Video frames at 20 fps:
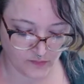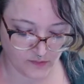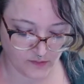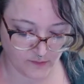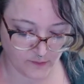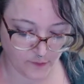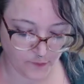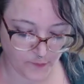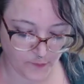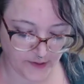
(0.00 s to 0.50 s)

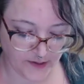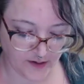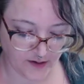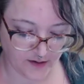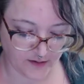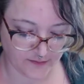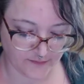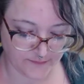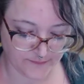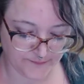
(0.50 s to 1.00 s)
Oh my
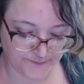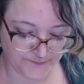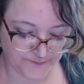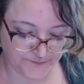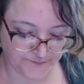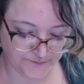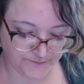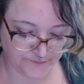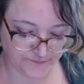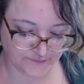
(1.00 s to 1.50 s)
god.
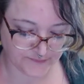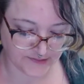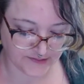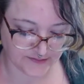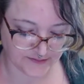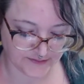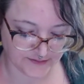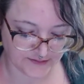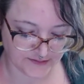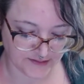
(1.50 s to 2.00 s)
That
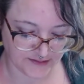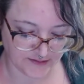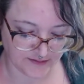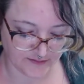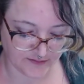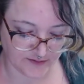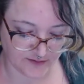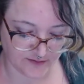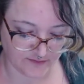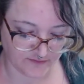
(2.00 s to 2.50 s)
looks like
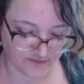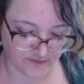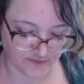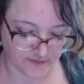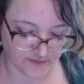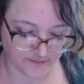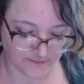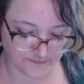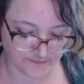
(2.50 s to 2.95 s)
good food.